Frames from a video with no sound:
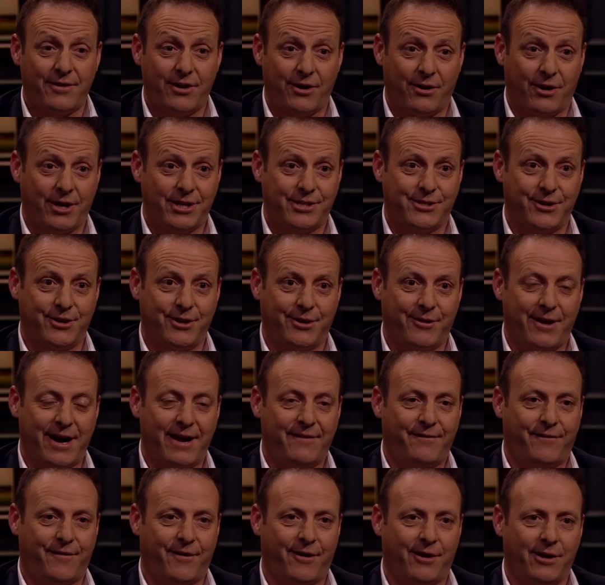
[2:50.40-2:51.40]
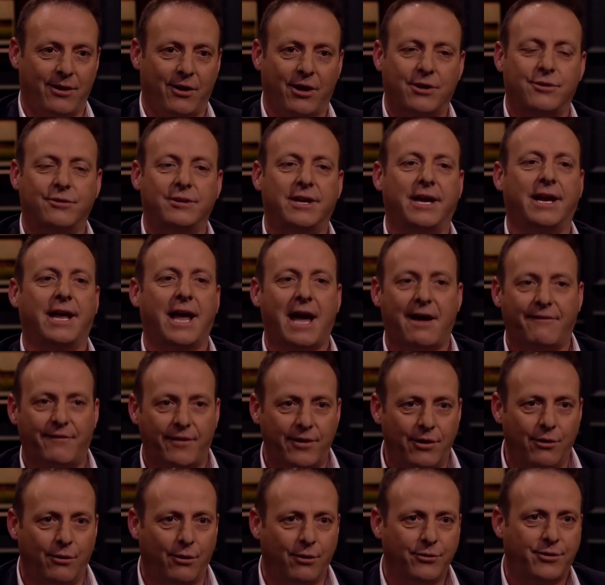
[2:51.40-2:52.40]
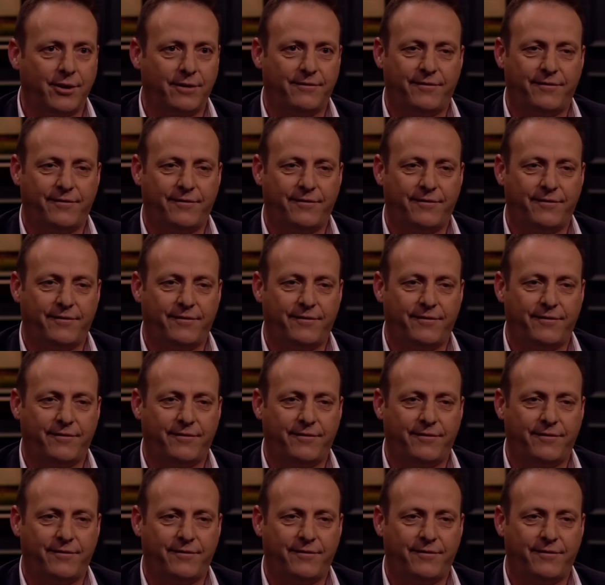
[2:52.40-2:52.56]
in the 92 grand final. I couldn't get a game for North.